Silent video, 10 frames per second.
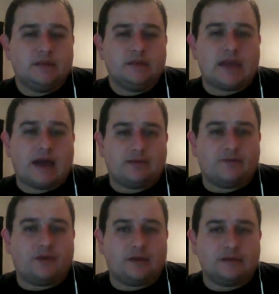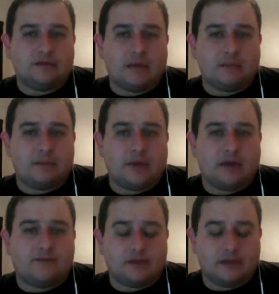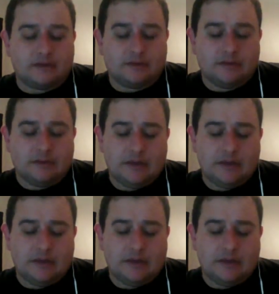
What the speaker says: have the funds to maybe pay for this.